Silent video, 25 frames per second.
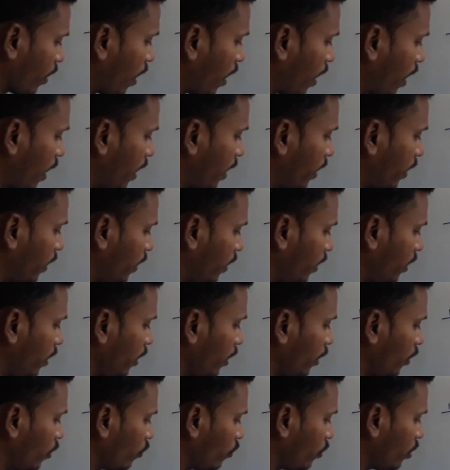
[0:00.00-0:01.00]
and
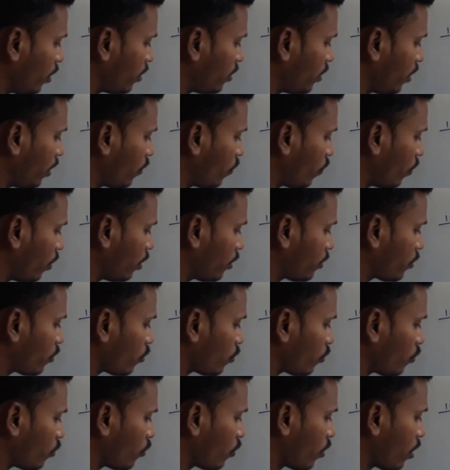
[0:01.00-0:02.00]
t2 is equals
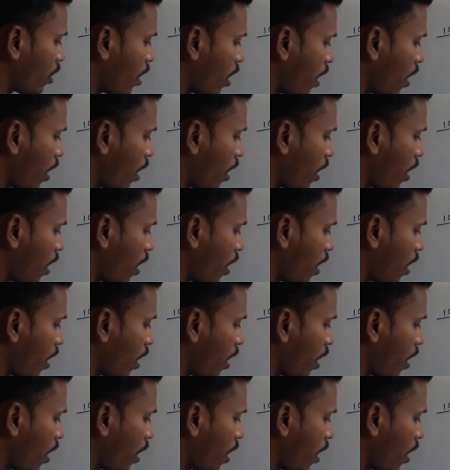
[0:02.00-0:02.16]
to